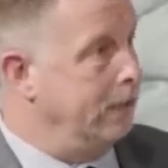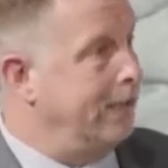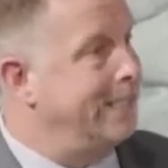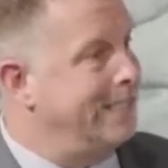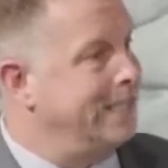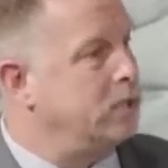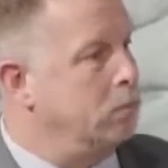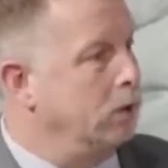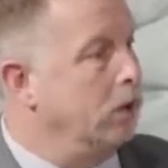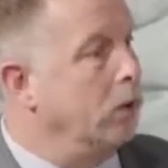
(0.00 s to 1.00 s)
exists
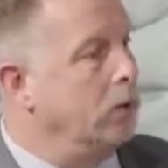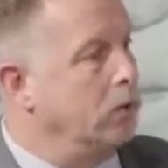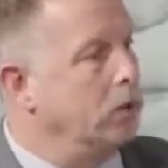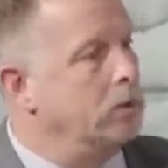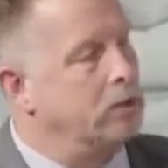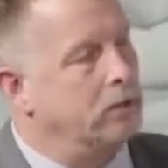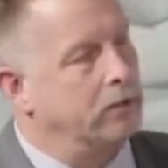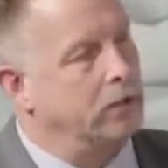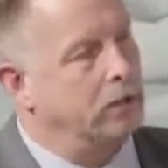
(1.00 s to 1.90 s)
below the road surface.